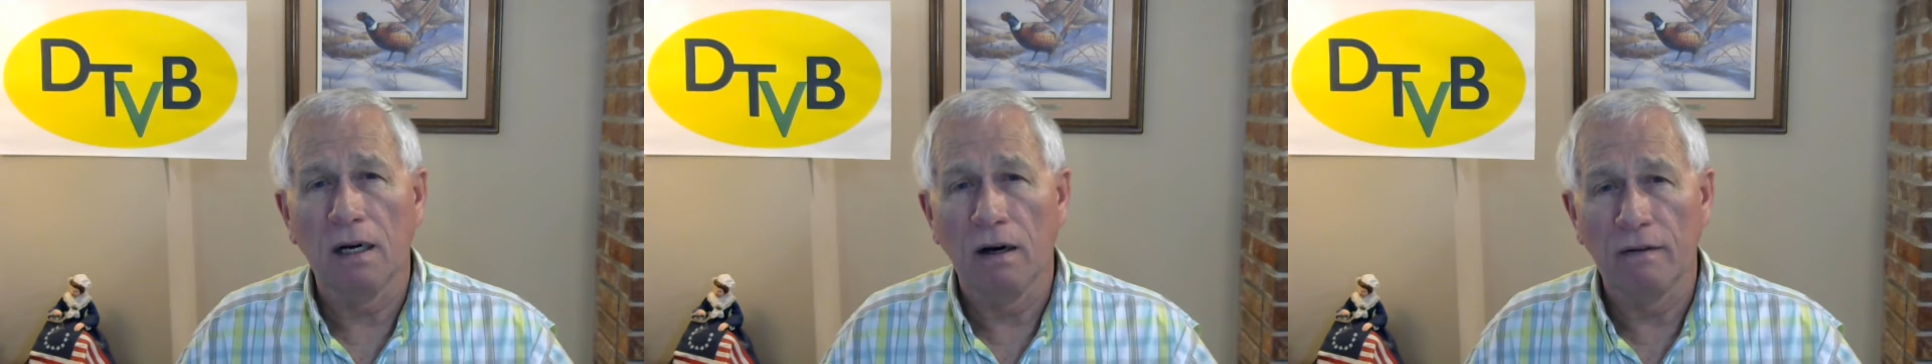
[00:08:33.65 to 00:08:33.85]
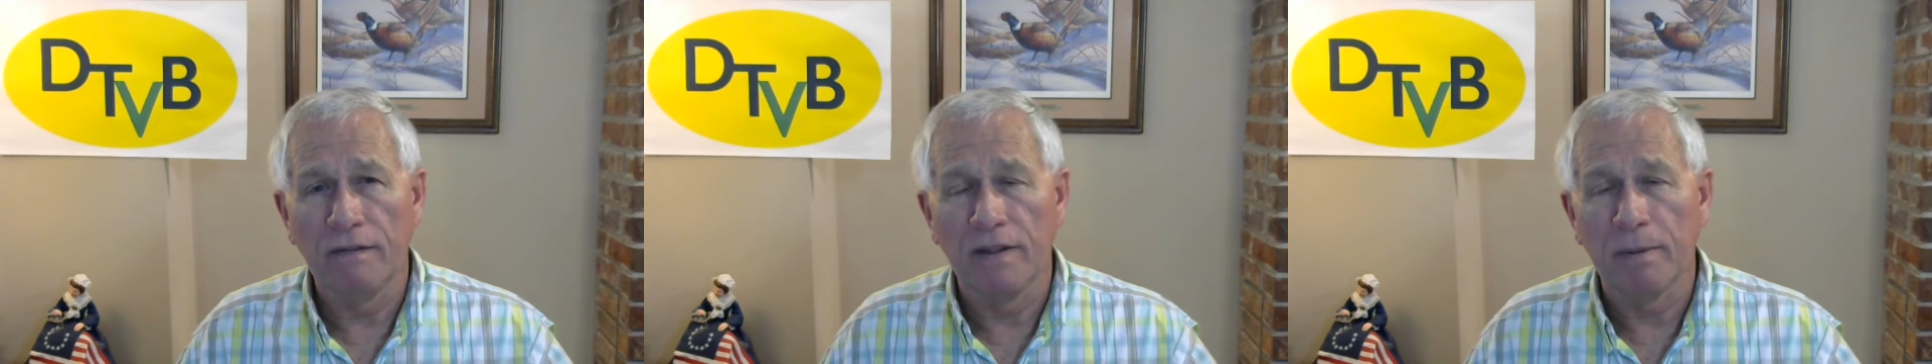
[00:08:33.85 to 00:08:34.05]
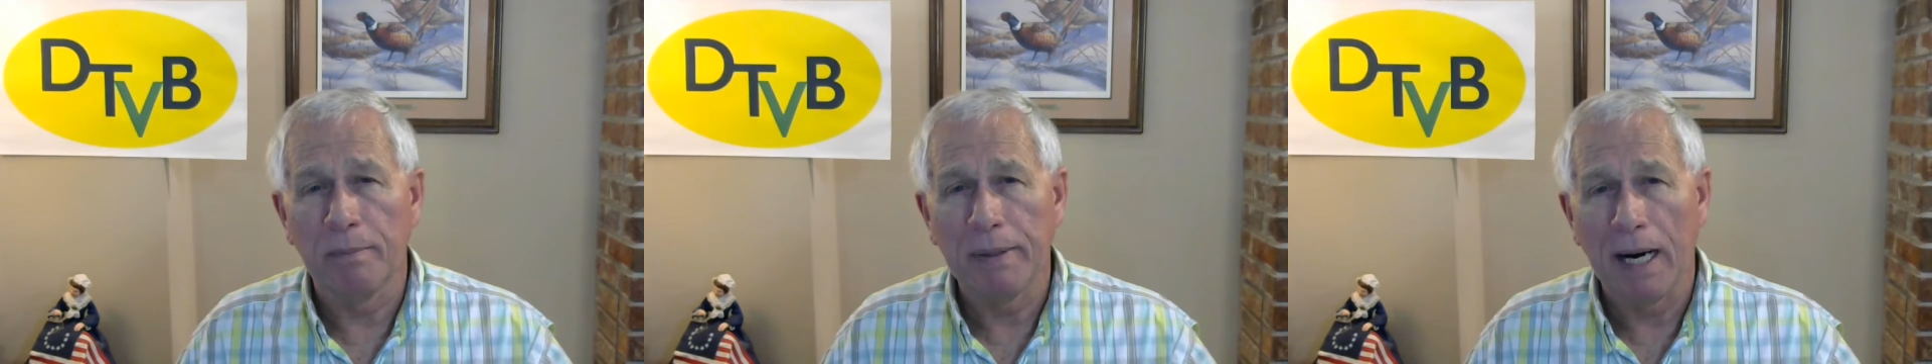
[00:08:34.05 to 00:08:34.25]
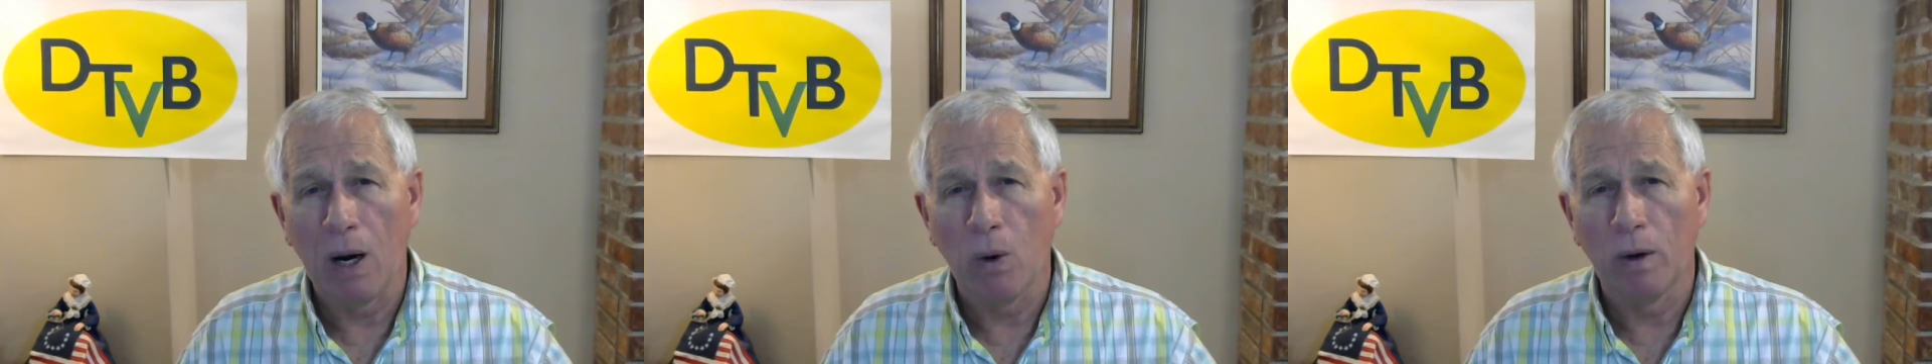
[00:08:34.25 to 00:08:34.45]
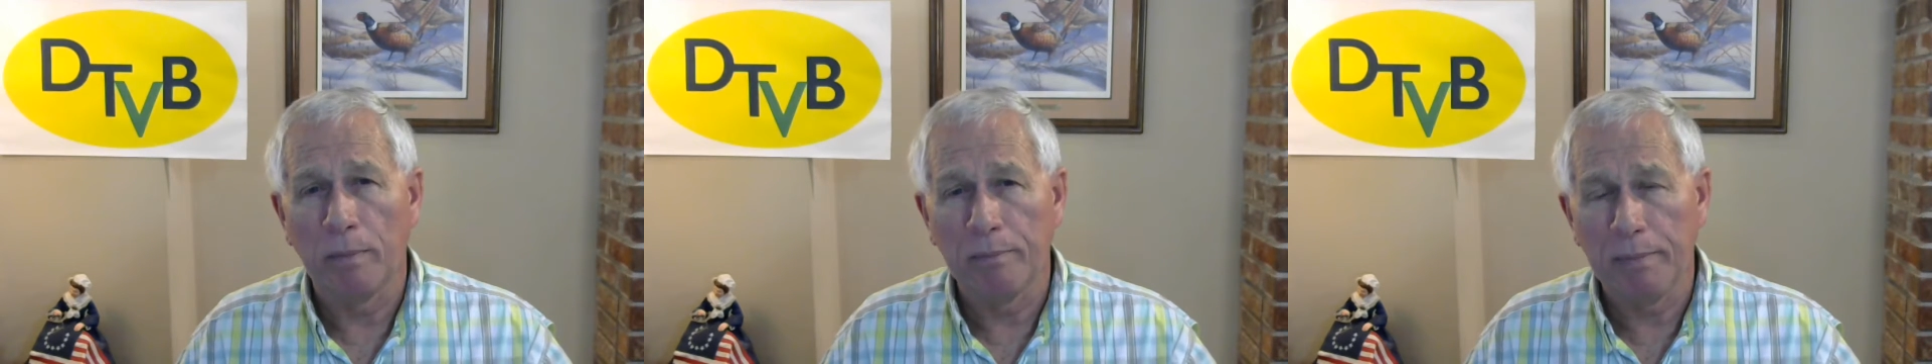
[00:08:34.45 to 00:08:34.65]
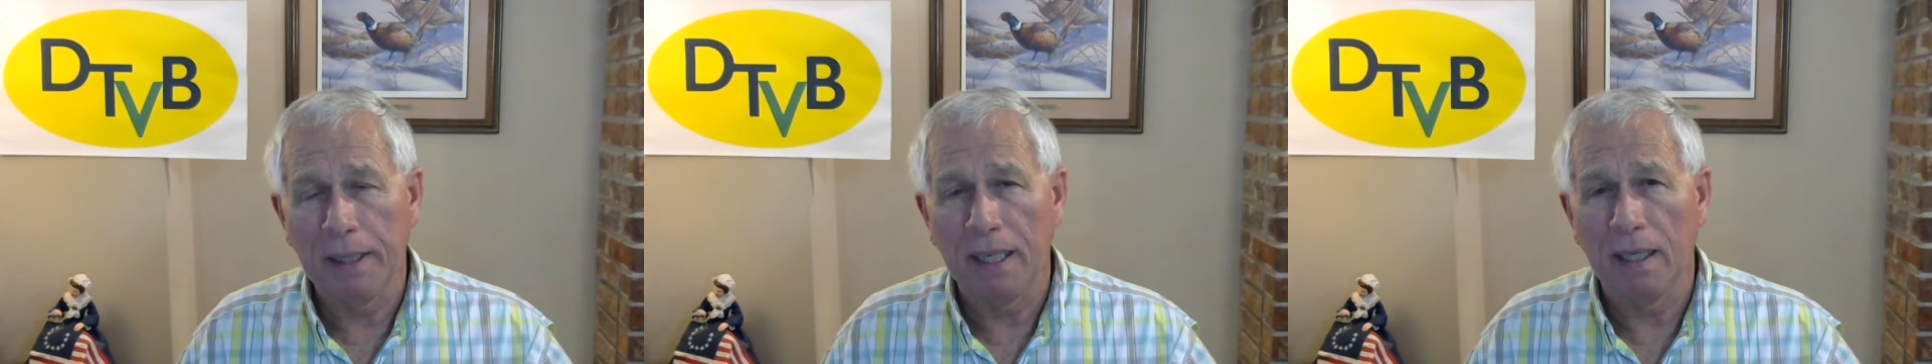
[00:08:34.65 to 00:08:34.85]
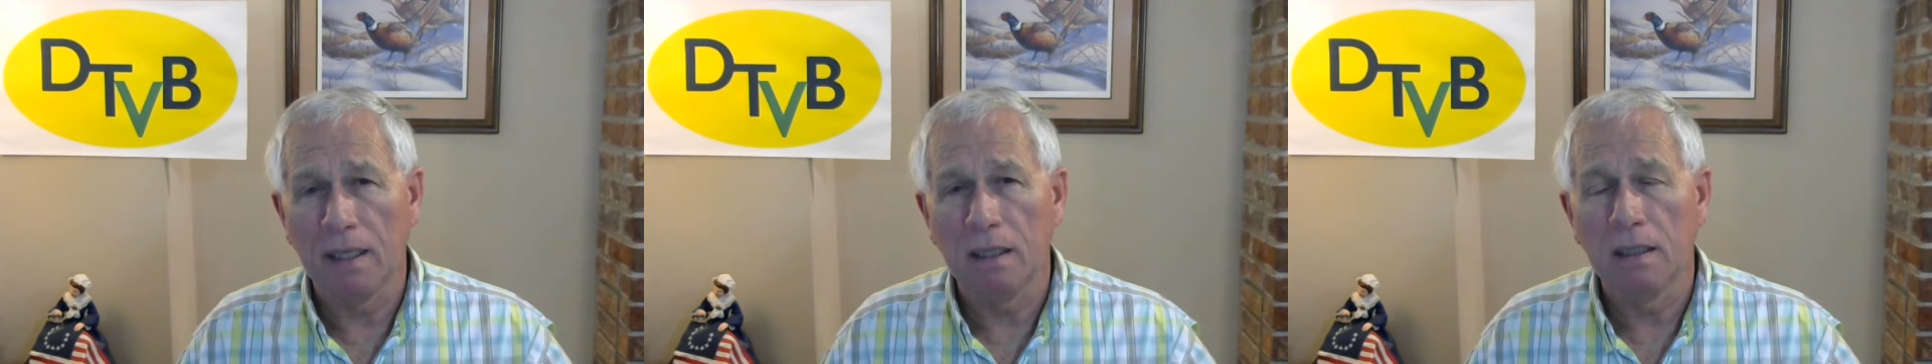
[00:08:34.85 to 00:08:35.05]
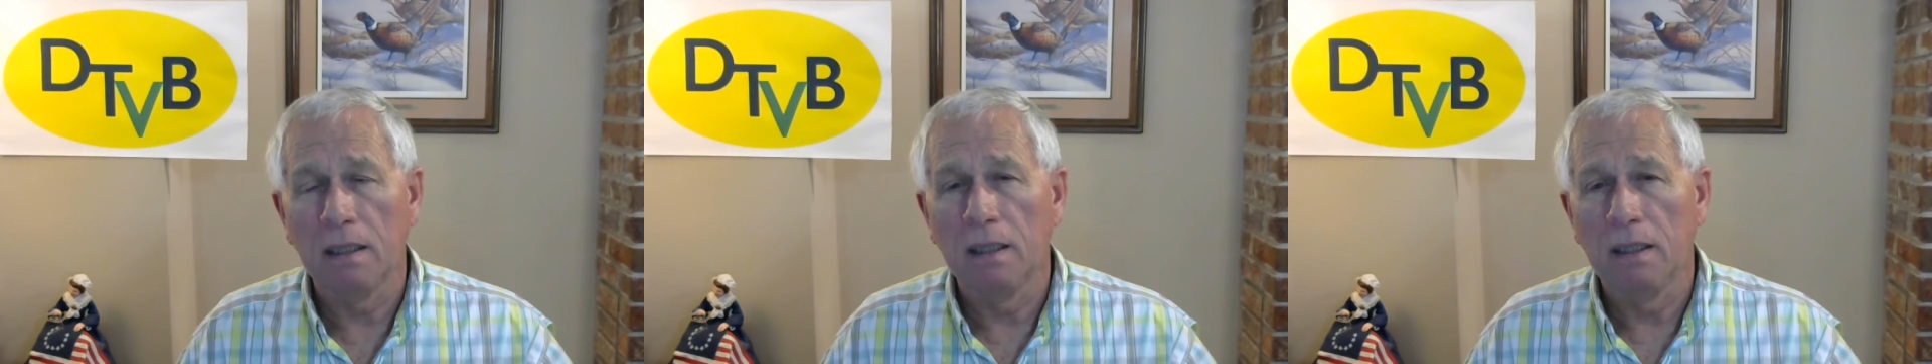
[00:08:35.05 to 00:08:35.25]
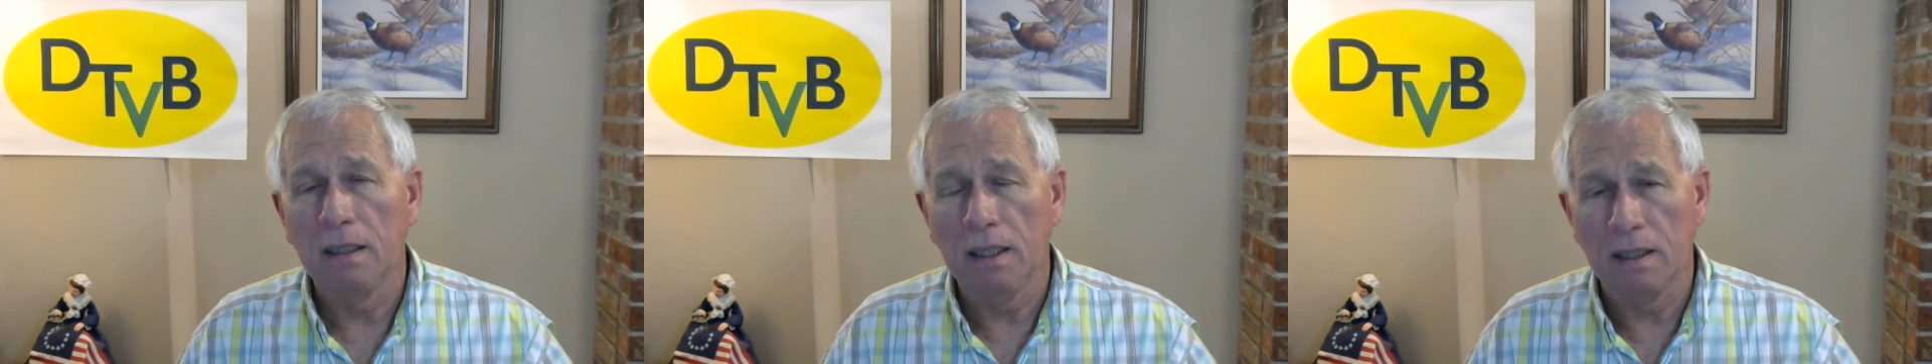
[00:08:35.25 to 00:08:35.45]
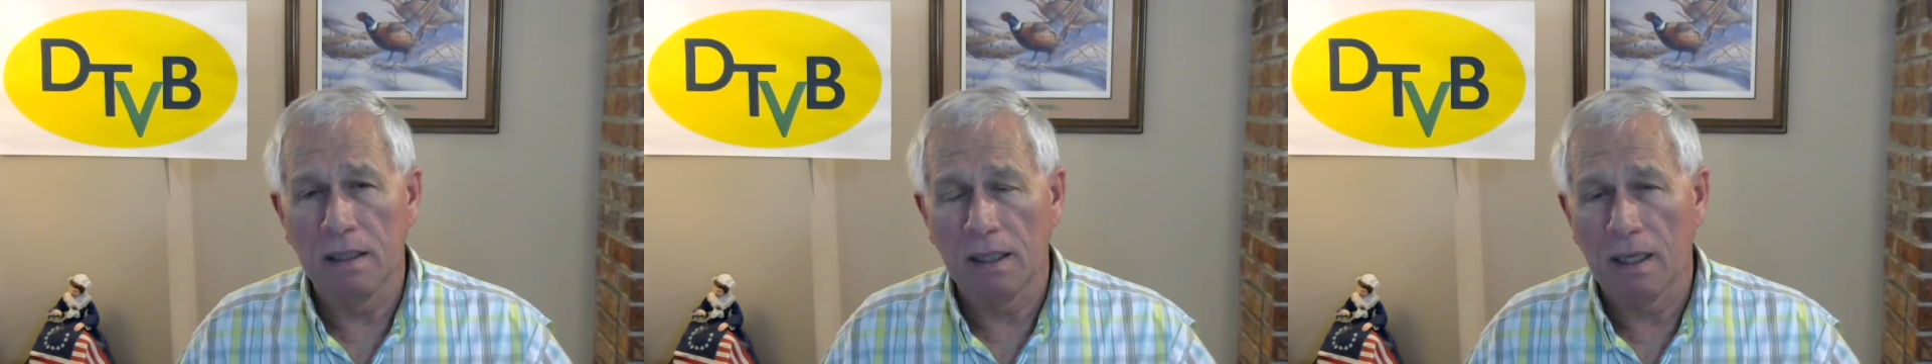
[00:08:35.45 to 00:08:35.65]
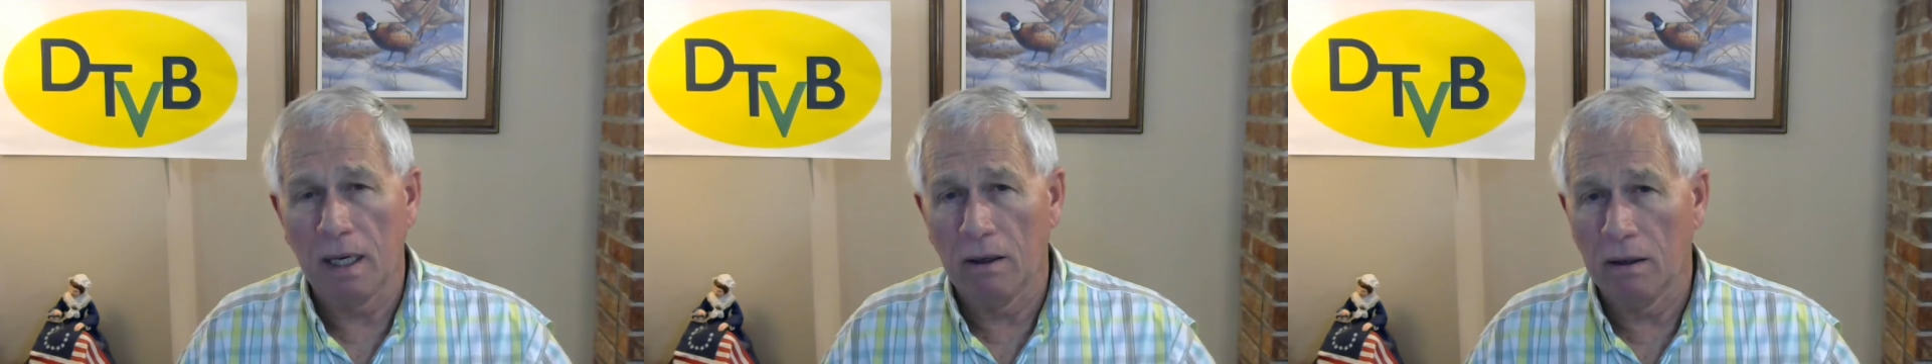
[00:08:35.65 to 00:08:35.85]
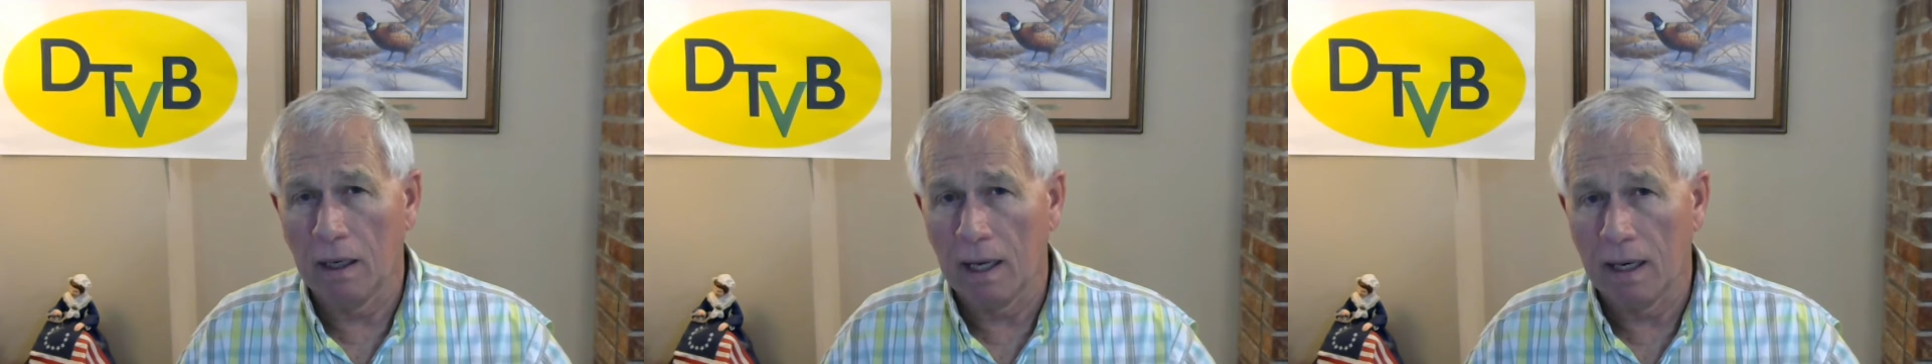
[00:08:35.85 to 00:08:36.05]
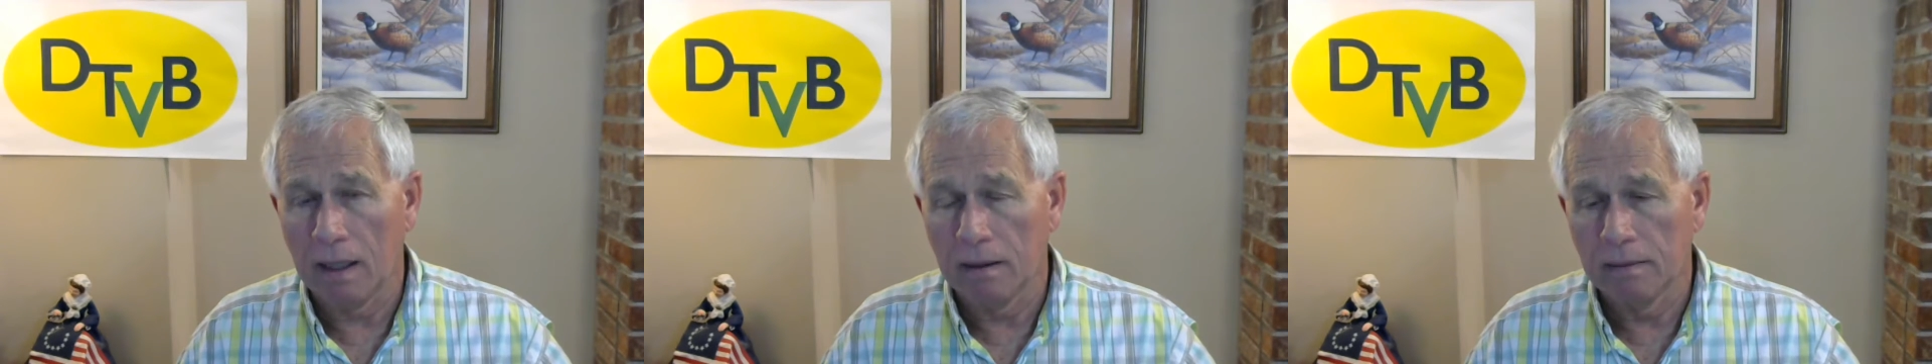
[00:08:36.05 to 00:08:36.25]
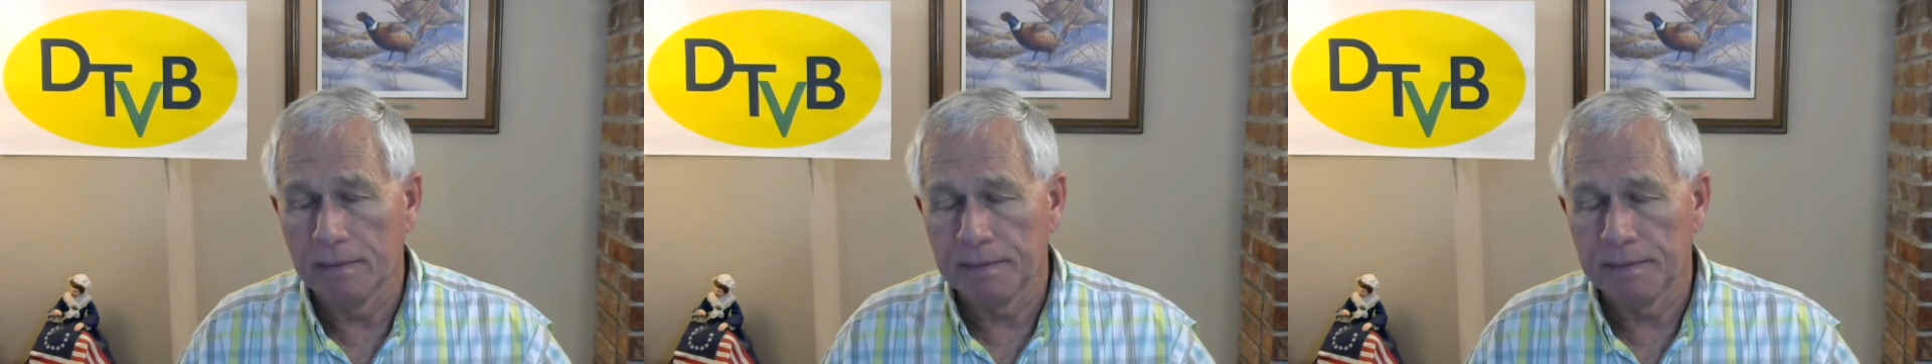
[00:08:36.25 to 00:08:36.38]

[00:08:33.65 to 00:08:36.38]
of the power pink indicator line.